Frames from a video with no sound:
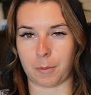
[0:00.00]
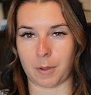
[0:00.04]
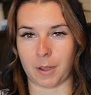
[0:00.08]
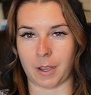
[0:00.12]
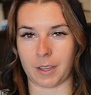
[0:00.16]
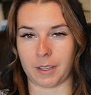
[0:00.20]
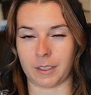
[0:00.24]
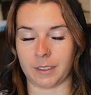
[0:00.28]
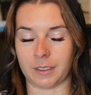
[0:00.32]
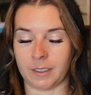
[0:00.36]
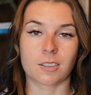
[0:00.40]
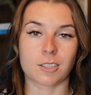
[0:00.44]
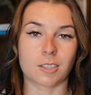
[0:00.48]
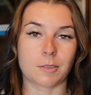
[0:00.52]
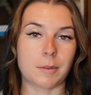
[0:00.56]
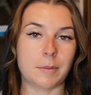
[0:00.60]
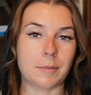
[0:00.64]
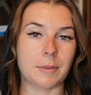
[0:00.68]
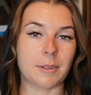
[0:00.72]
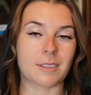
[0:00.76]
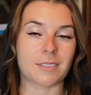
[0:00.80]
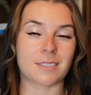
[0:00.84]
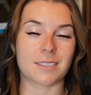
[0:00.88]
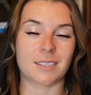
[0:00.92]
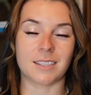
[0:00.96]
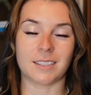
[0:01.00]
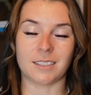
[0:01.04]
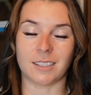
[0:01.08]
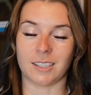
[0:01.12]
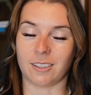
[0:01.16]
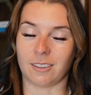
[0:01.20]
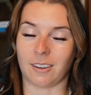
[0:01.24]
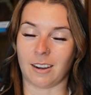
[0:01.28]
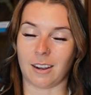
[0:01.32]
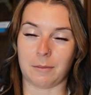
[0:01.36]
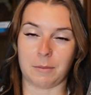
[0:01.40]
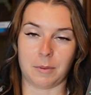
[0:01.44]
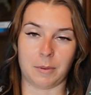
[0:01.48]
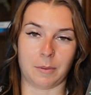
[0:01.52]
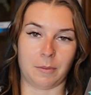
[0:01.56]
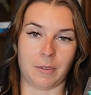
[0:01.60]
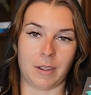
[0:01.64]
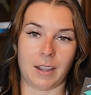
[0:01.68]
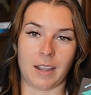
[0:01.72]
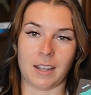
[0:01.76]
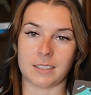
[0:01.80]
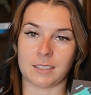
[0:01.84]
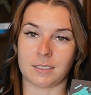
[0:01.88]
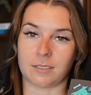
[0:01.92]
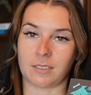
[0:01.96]
But, so maybe I'll see later on, but
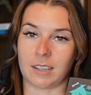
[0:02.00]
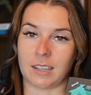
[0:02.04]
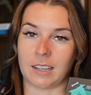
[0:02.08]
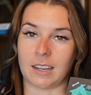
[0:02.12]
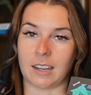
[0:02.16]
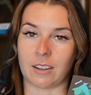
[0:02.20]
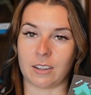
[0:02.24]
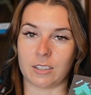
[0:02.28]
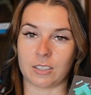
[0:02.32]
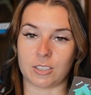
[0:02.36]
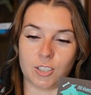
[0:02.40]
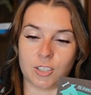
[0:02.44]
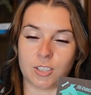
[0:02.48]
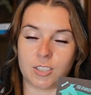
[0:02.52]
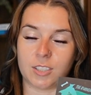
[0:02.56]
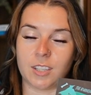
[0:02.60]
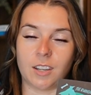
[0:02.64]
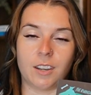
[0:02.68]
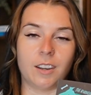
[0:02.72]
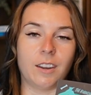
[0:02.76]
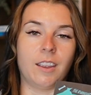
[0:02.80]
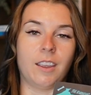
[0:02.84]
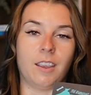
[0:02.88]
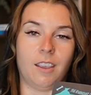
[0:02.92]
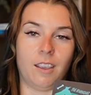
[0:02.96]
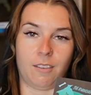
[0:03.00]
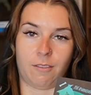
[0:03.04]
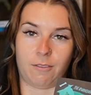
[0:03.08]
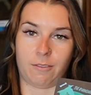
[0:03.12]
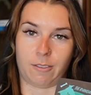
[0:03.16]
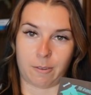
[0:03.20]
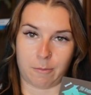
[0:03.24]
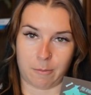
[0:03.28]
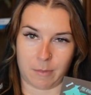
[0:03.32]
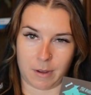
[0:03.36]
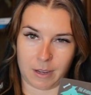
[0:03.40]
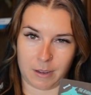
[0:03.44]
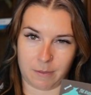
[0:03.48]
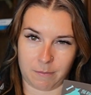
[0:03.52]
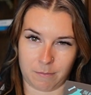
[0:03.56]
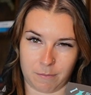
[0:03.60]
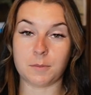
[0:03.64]
as of right now, it just didn't hit for me.